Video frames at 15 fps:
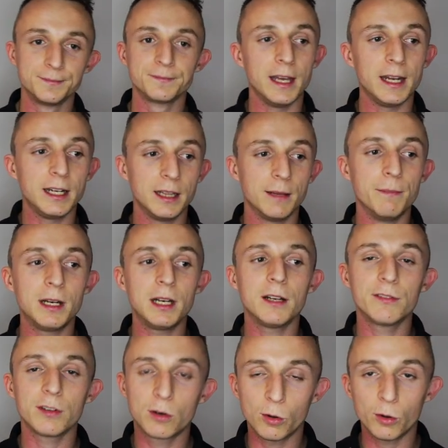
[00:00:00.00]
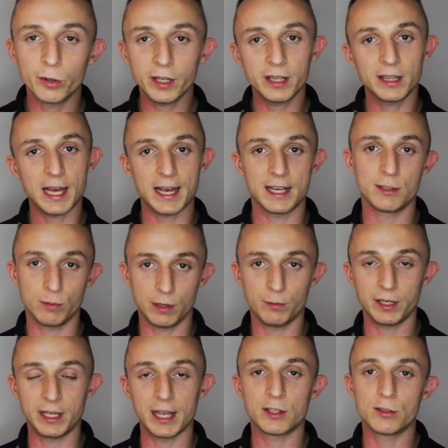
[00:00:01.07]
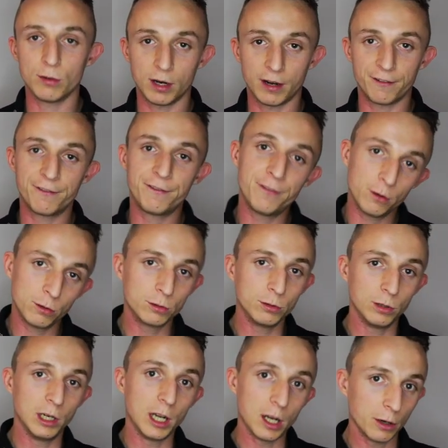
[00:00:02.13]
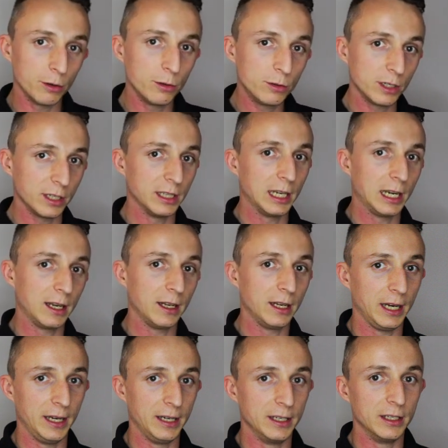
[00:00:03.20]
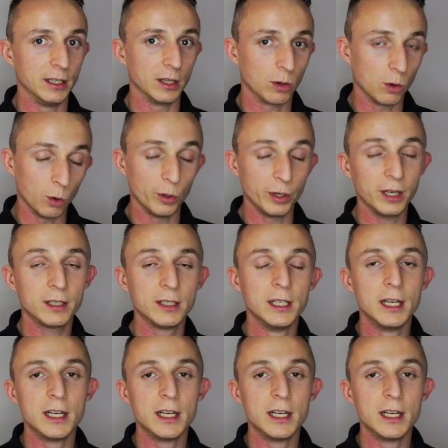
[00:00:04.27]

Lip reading: Then in the middle of the corner, that is where we get to our full load in the corner.